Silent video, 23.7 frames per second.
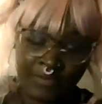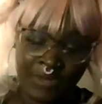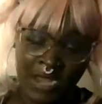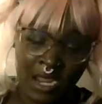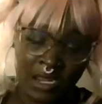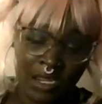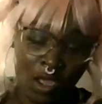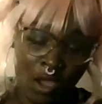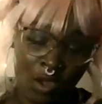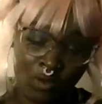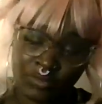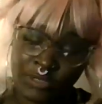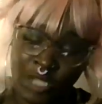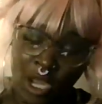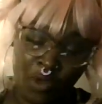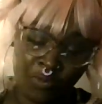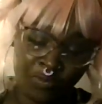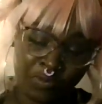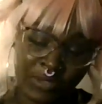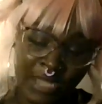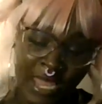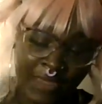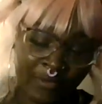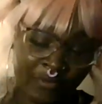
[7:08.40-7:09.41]
not going to, don't
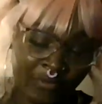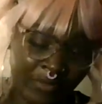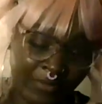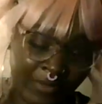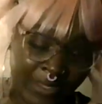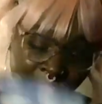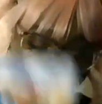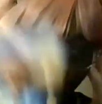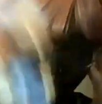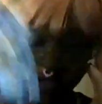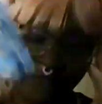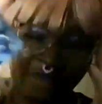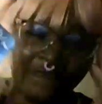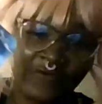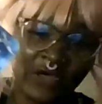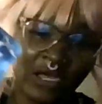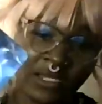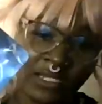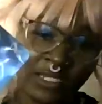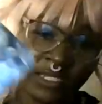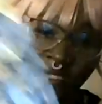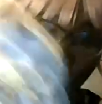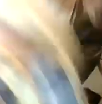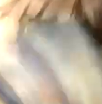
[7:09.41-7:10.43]
play with me,
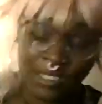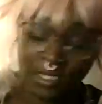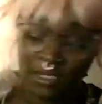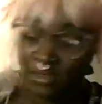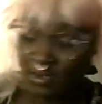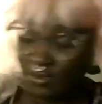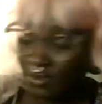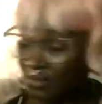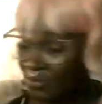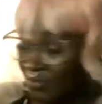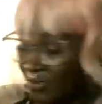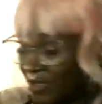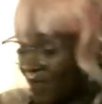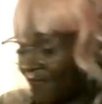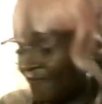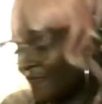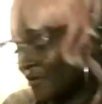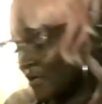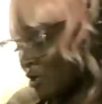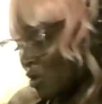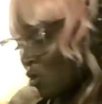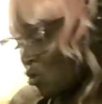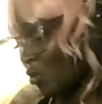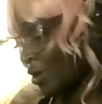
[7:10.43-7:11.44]
motherfucker.
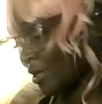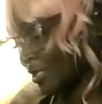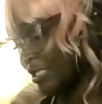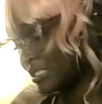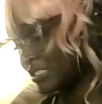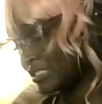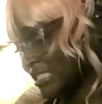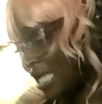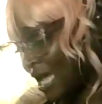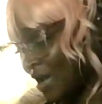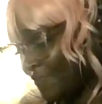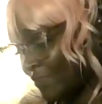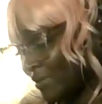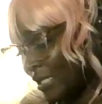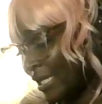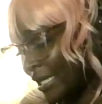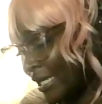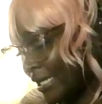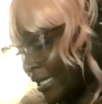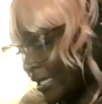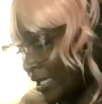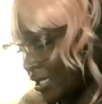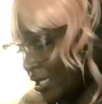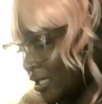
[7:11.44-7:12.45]
Motherfucker, boy, it's not
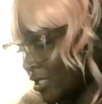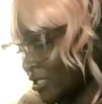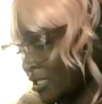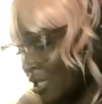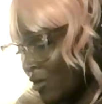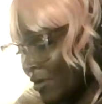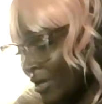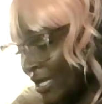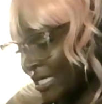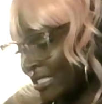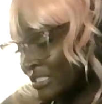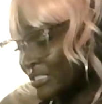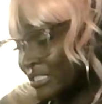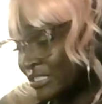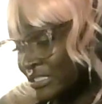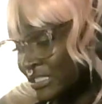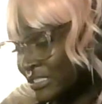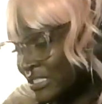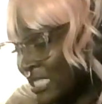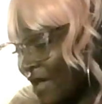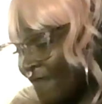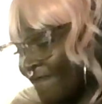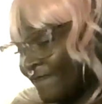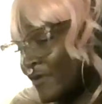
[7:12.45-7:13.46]
playing. Your ancestors
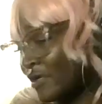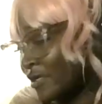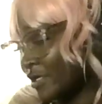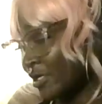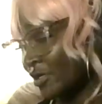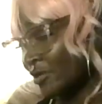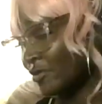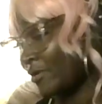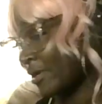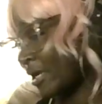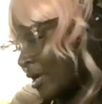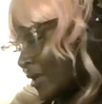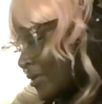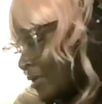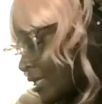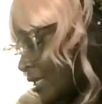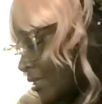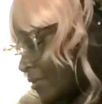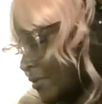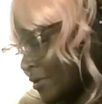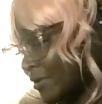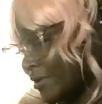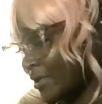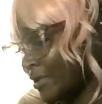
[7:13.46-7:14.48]
not fucking around
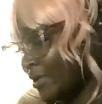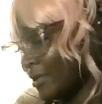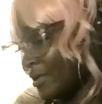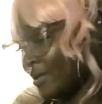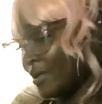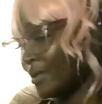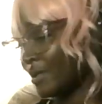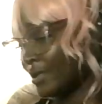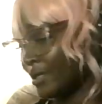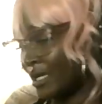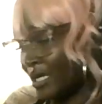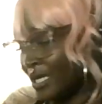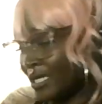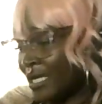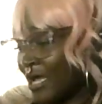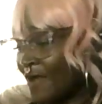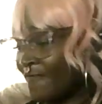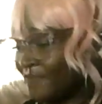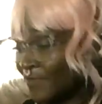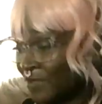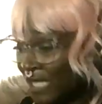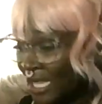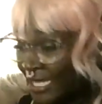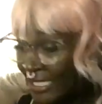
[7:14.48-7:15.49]
either. And I
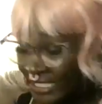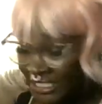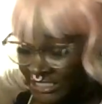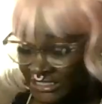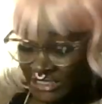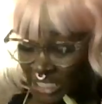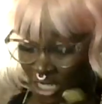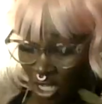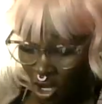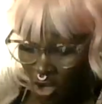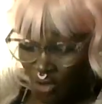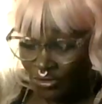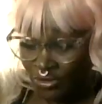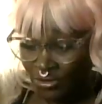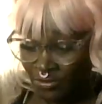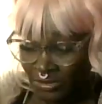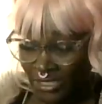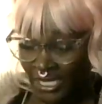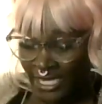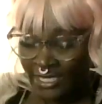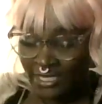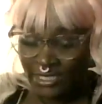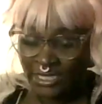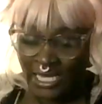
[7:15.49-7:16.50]
feel like it's an older
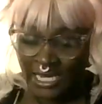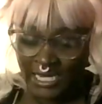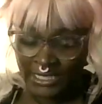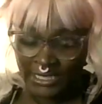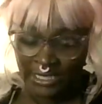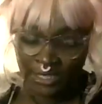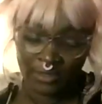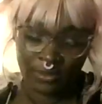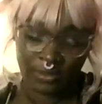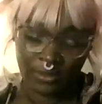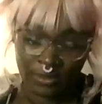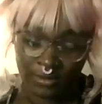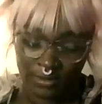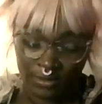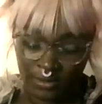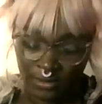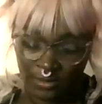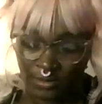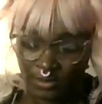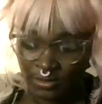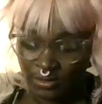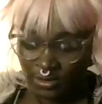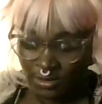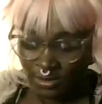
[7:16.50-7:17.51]
black lady.
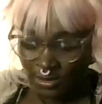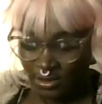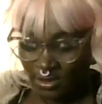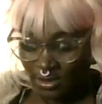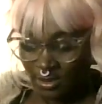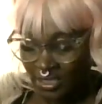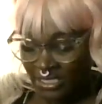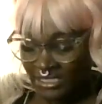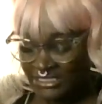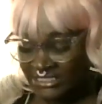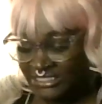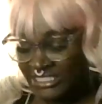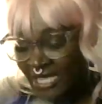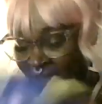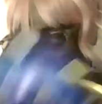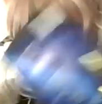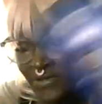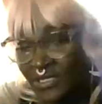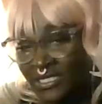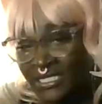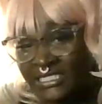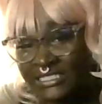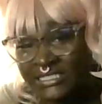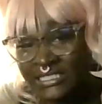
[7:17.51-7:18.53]

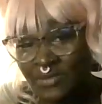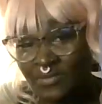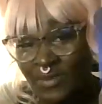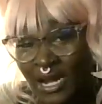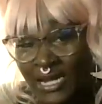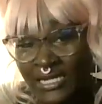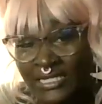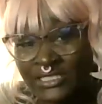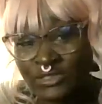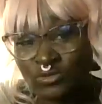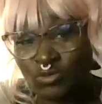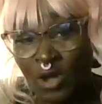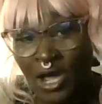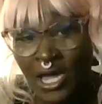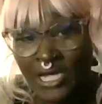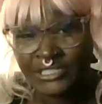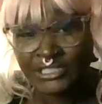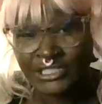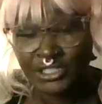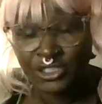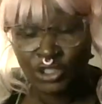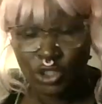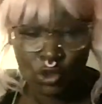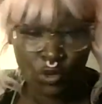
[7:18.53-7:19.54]
Definitely somebody's
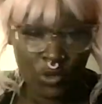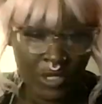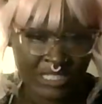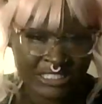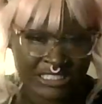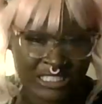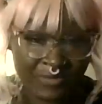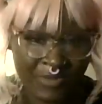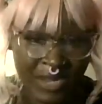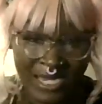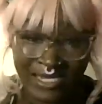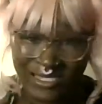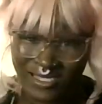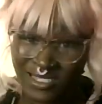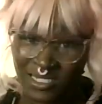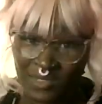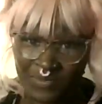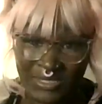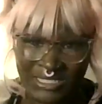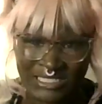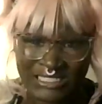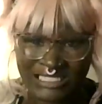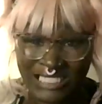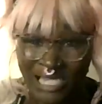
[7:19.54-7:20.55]
watching you. And somebody could
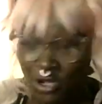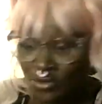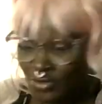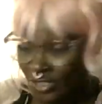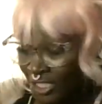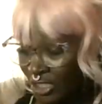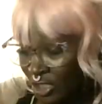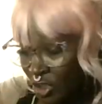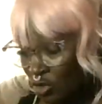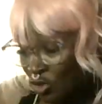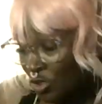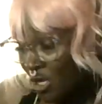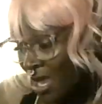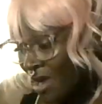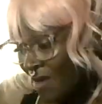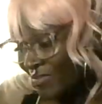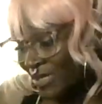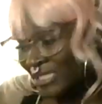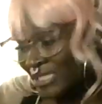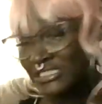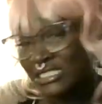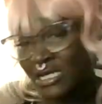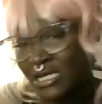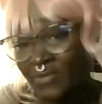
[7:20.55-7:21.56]
be stalking you.
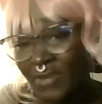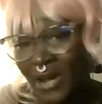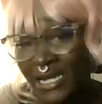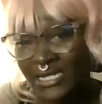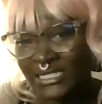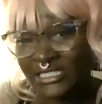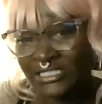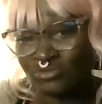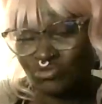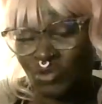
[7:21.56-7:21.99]
But somebody's